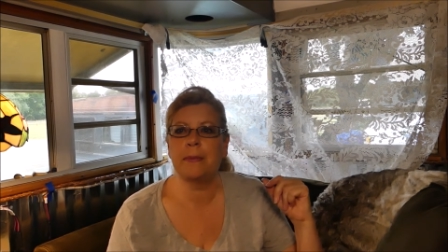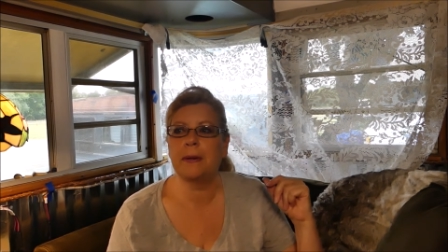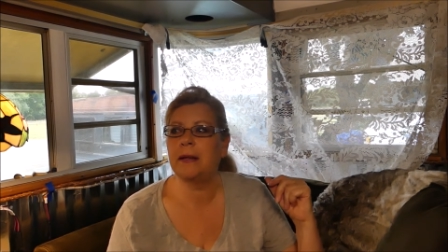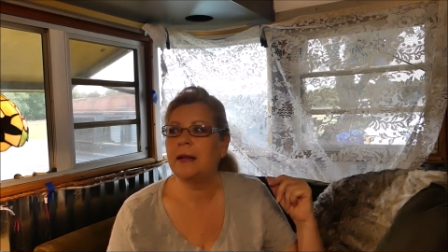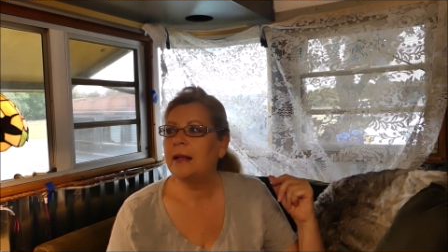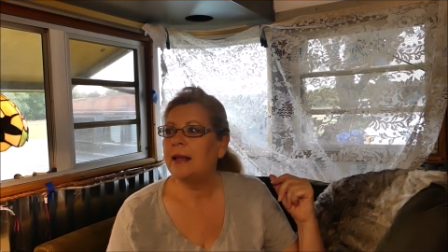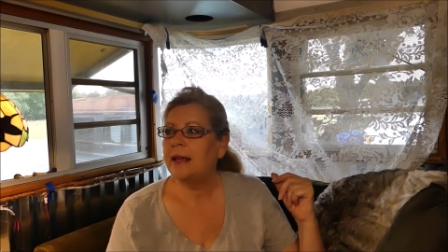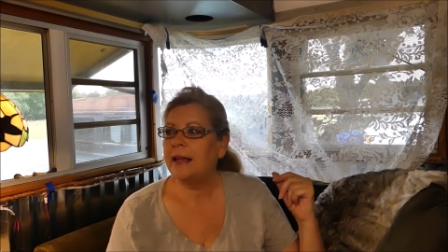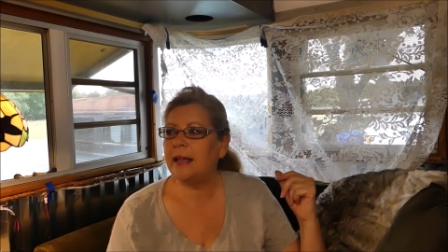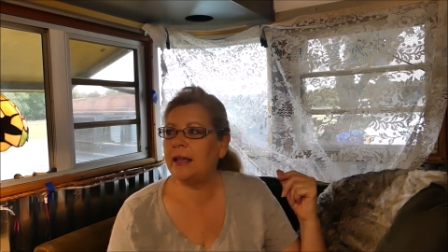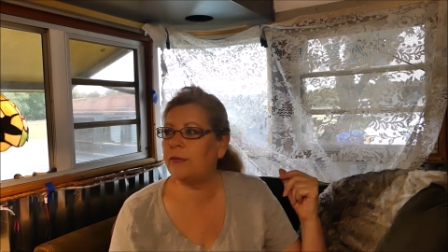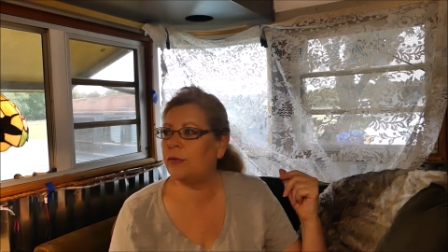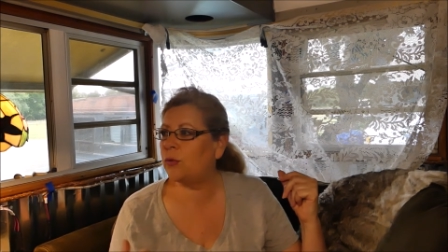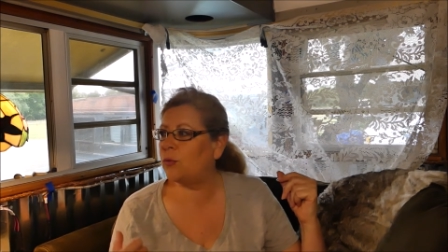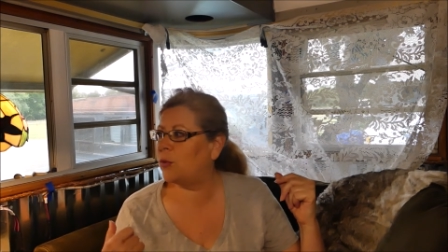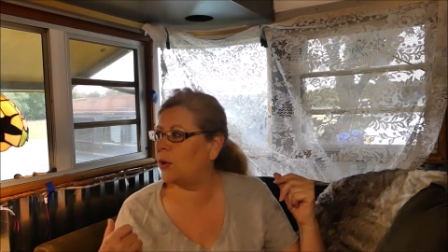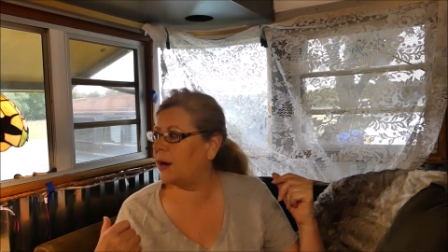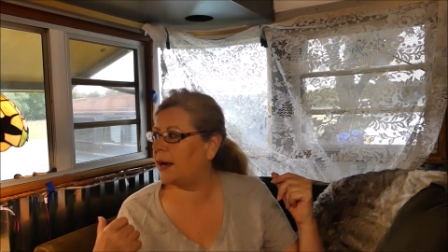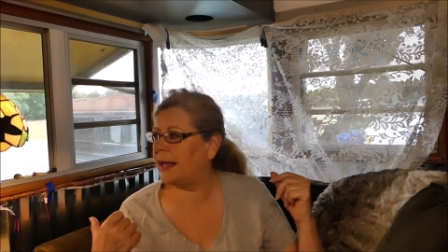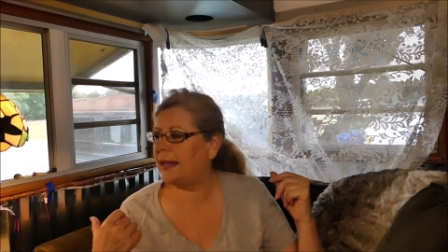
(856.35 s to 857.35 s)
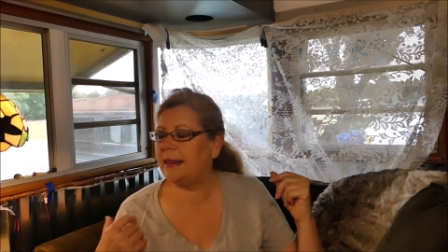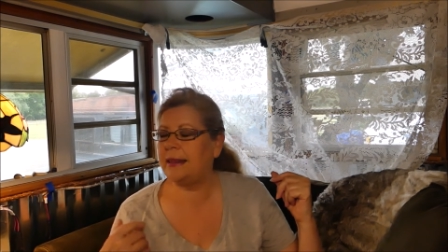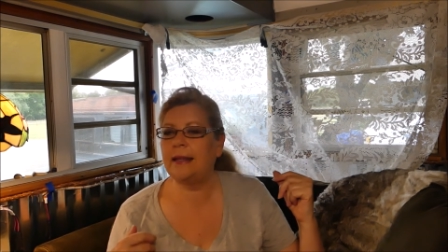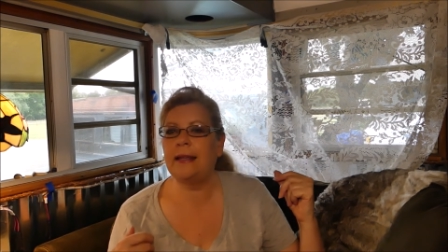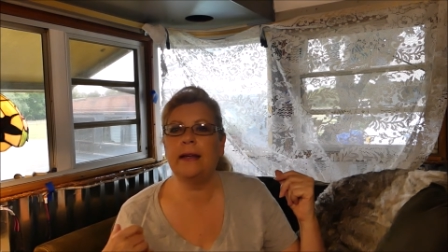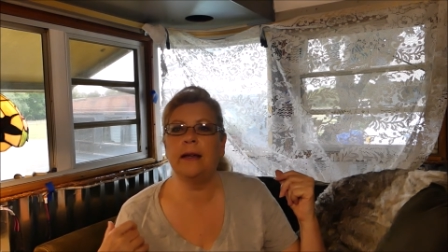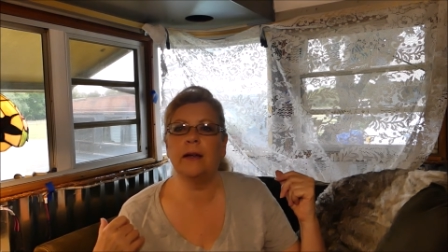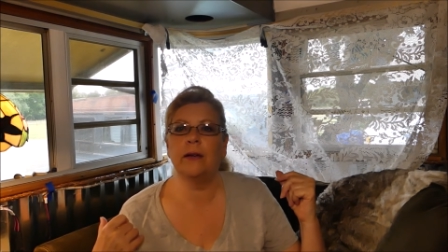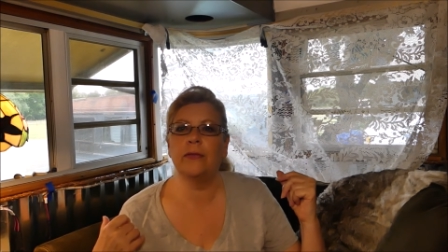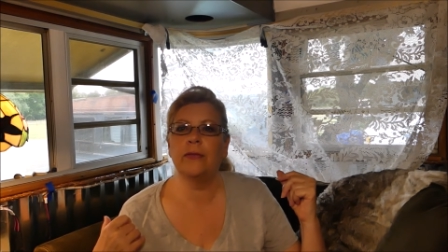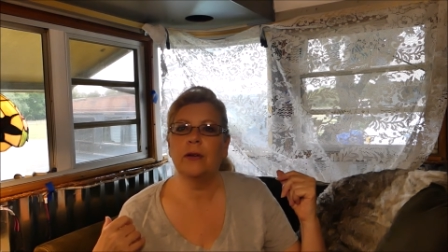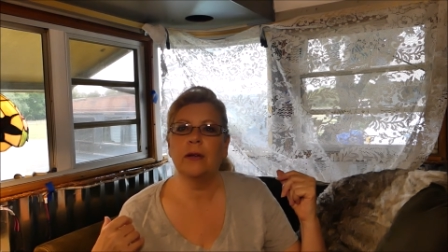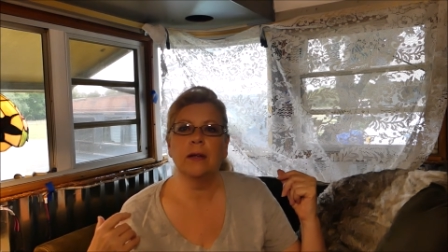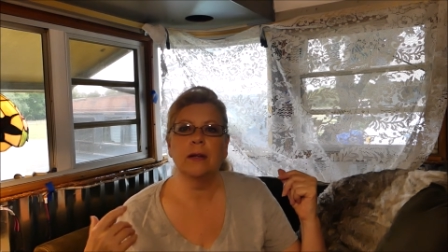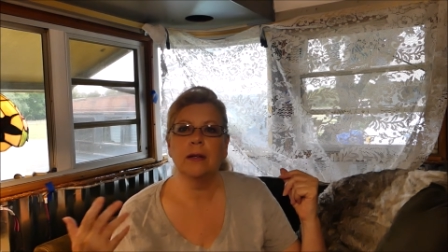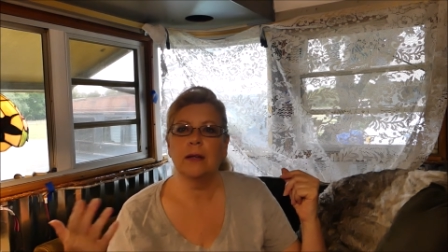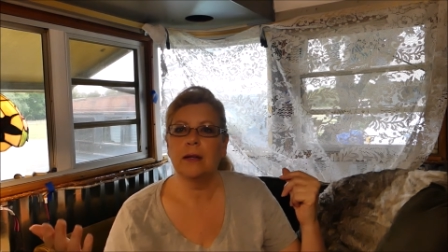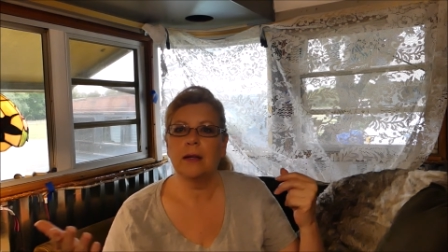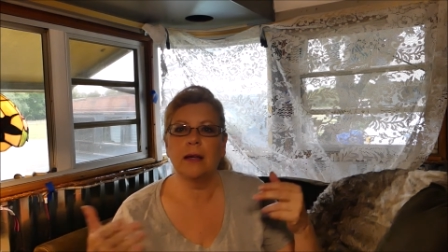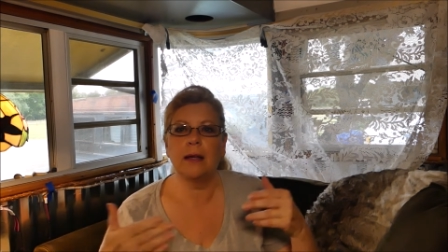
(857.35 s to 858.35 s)
But even where I live,
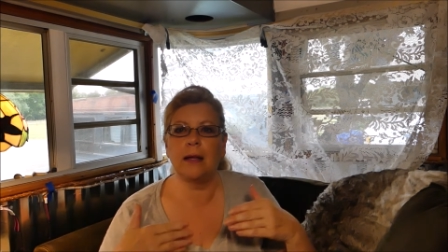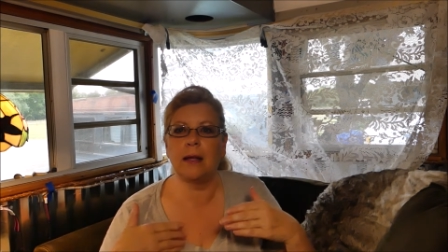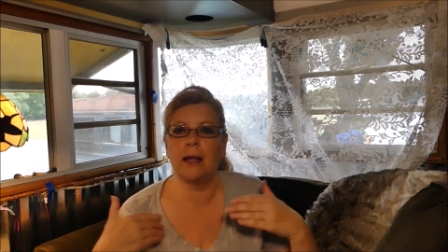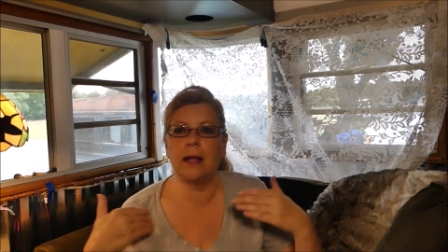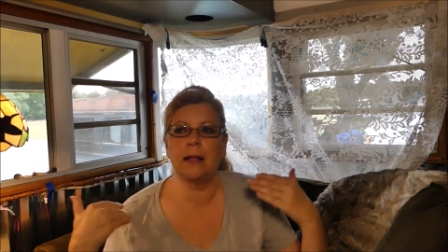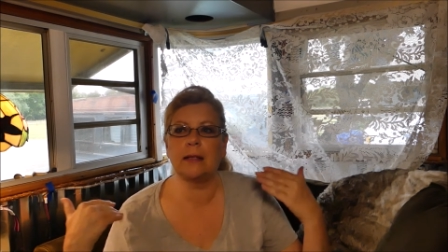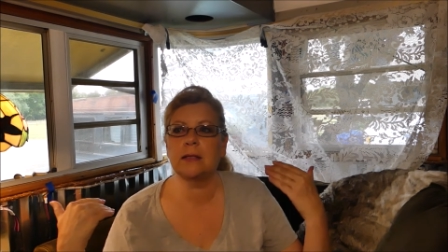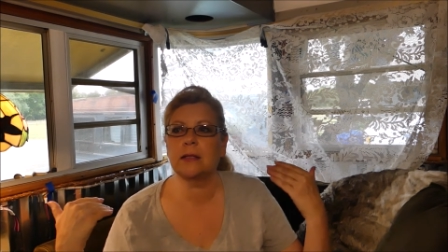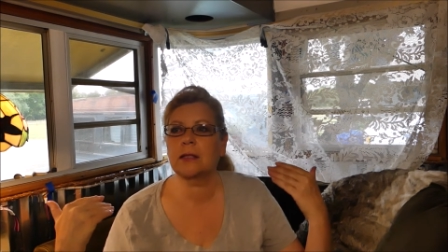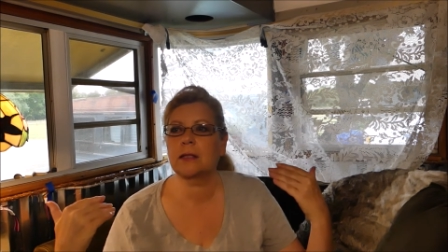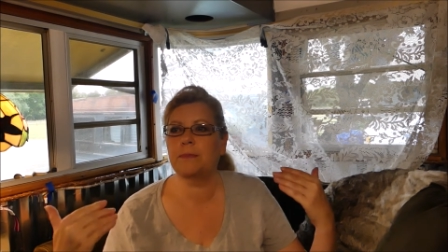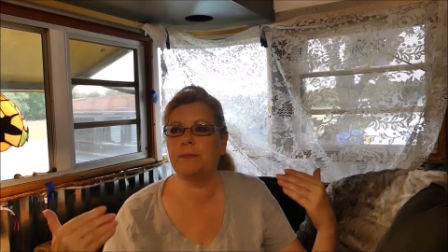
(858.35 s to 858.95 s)
it's